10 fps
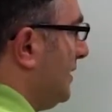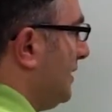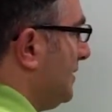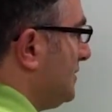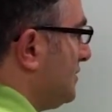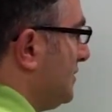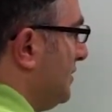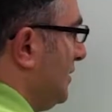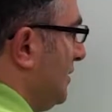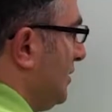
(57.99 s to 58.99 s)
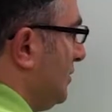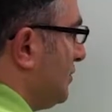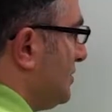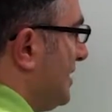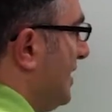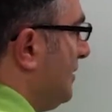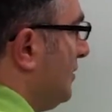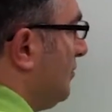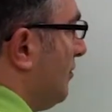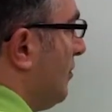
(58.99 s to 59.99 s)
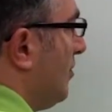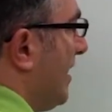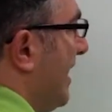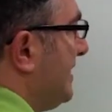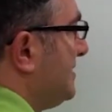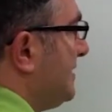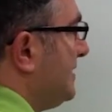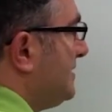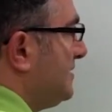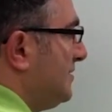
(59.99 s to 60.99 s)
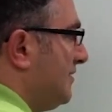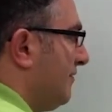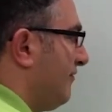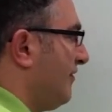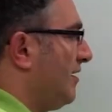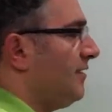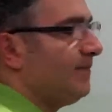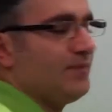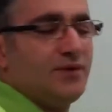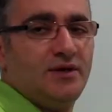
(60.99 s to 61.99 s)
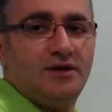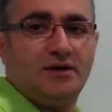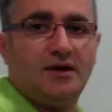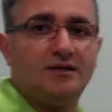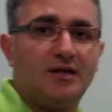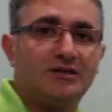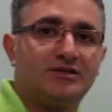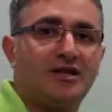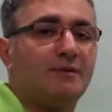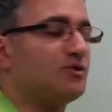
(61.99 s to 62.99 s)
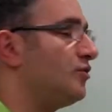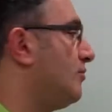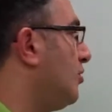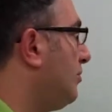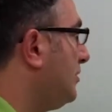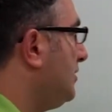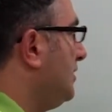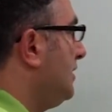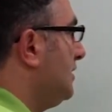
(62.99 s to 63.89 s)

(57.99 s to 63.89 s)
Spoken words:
is your standard remote access from desktops or mobile.